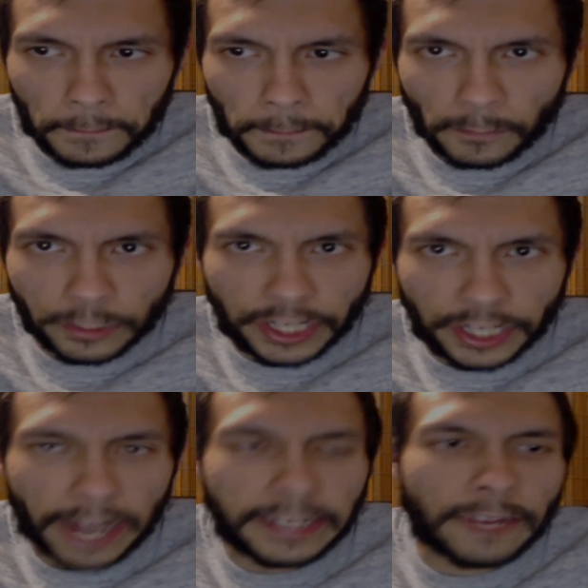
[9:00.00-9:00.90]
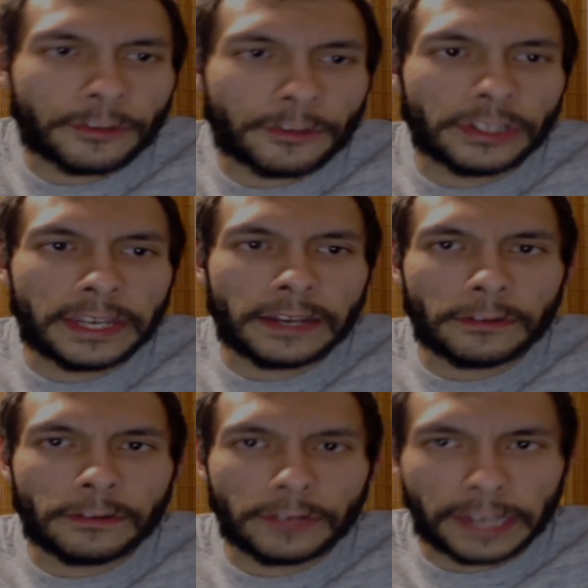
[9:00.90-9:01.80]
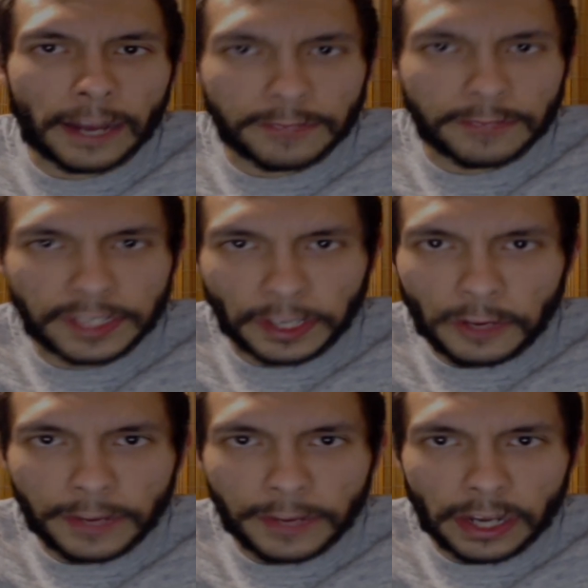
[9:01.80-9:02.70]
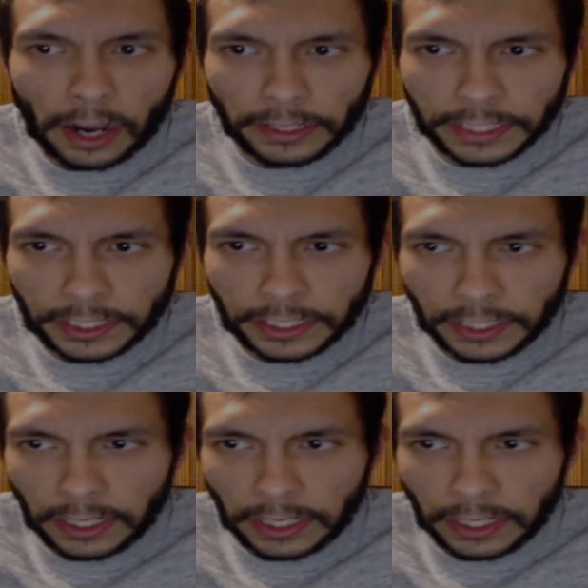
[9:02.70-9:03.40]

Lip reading: rejecting, really, when it comes to human knowledge,